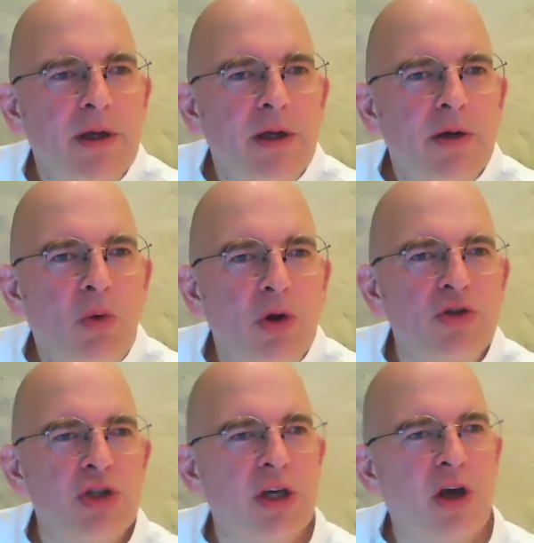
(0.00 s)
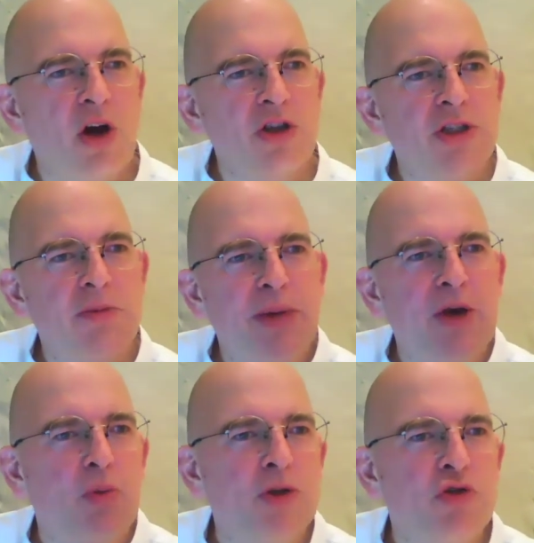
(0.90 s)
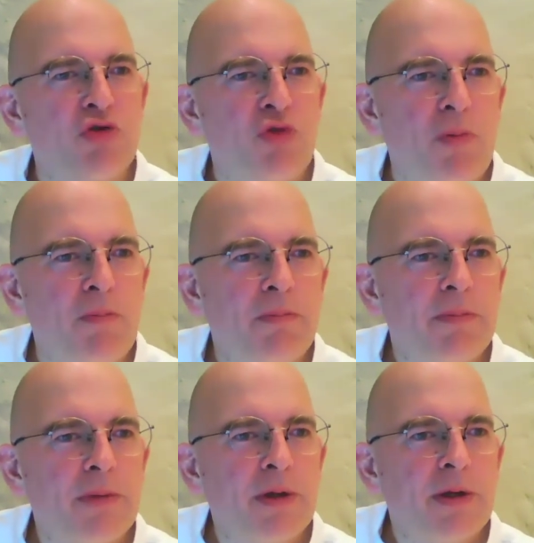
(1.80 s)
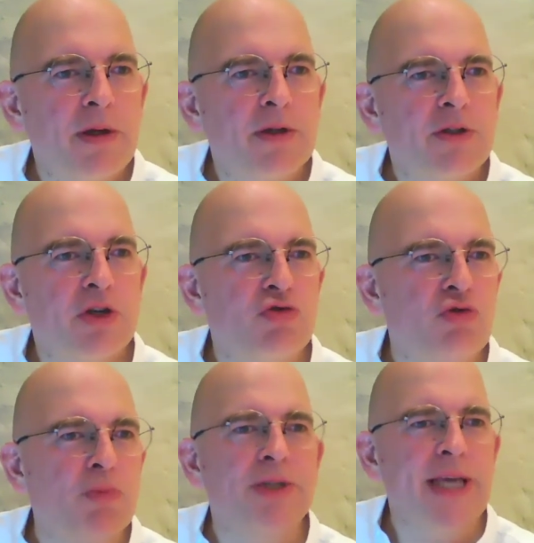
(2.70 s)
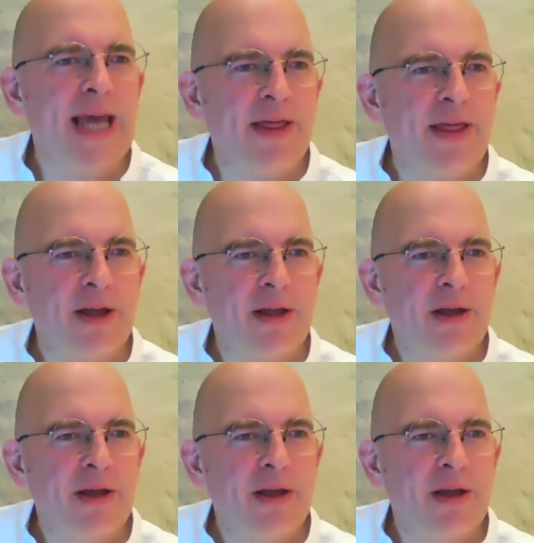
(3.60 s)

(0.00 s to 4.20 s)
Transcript: What does it cost to pick up a drum, to drum together?